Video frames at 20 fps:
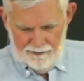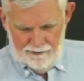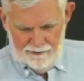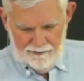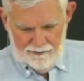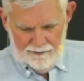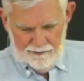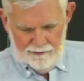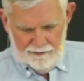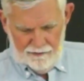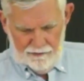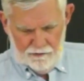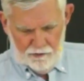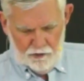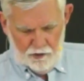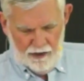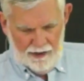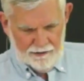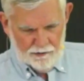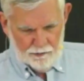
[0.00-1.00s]
Joshua
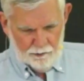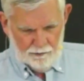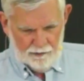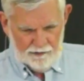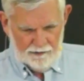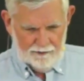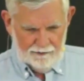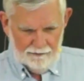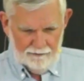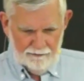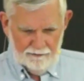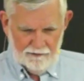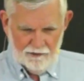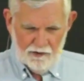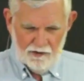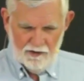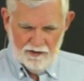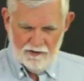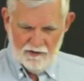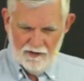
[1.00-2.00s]
was just like
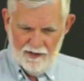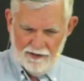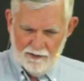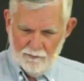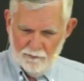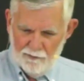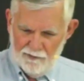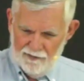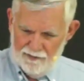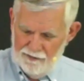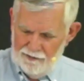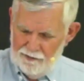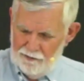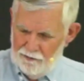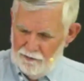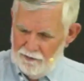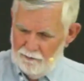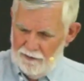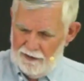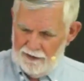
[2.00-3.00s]
you and me.
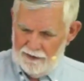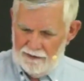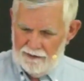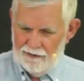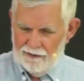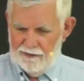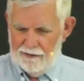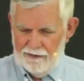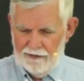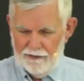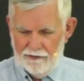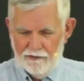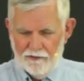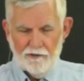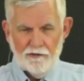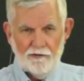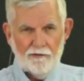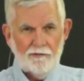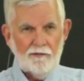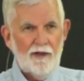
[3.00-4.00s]
He could do
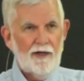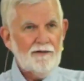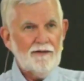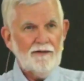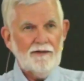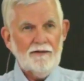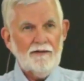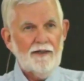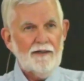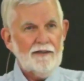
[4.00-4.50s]
nothing like that.